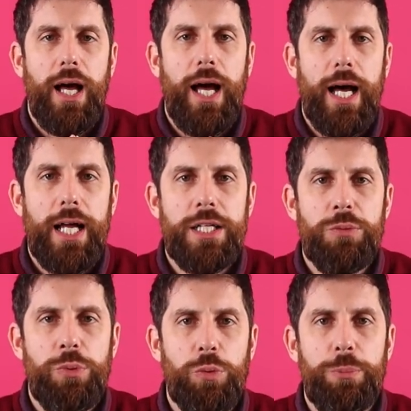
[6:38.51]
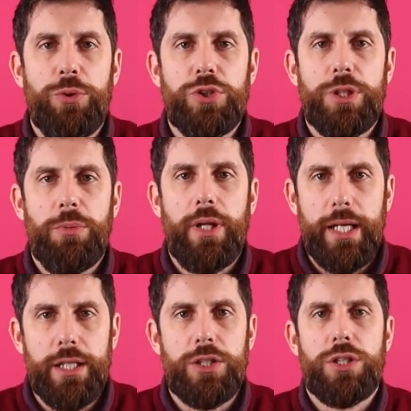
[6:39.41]
and we will put some
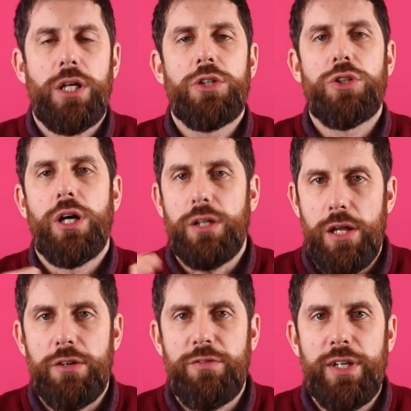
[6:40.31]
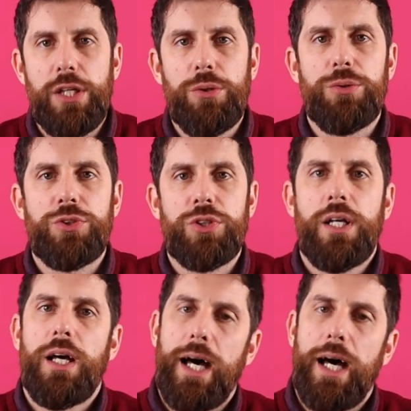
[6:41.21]
links to our other videos